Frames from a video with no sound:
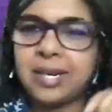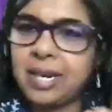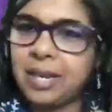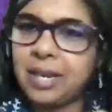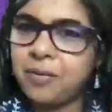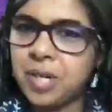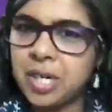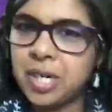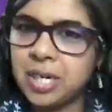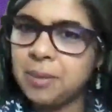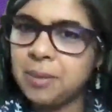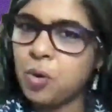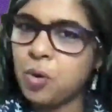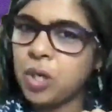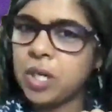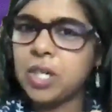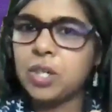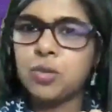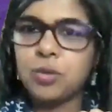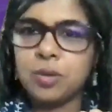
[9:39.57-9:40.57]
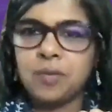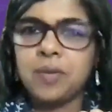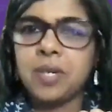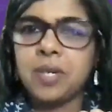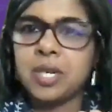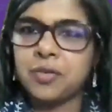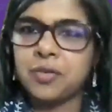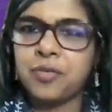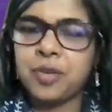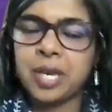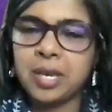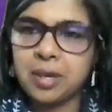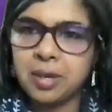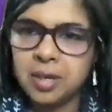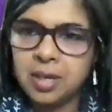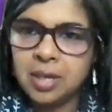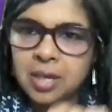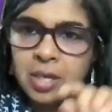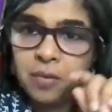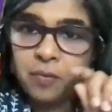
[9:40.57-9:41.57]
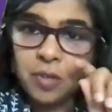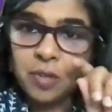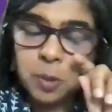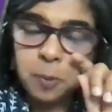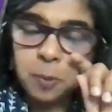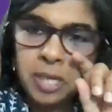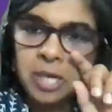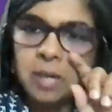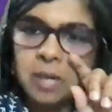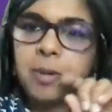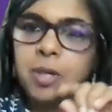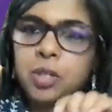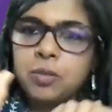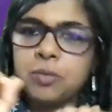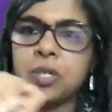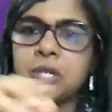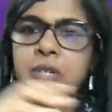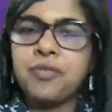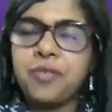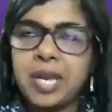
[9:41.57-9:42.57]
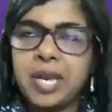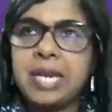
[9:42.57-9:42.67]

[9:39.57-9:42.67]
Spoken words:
like an everyday morning to evening affair. We speak about the word